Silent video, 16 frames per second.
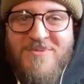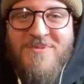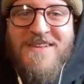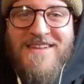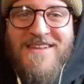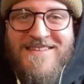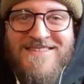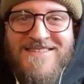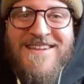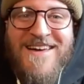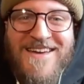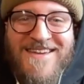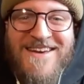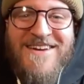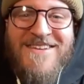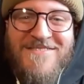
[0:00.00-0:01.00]
We need to
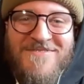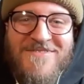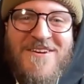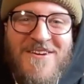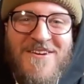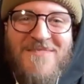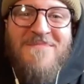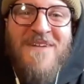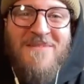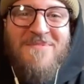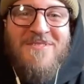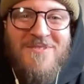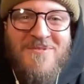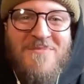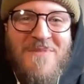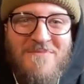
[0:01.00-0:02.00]
like kind of maybe
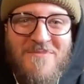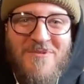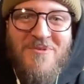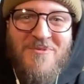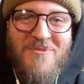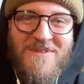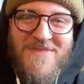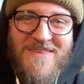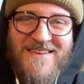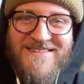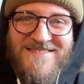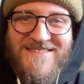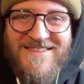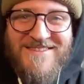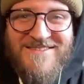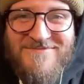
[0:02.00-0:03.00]
do a bit more with
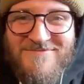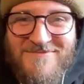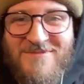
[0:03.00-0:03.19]
this than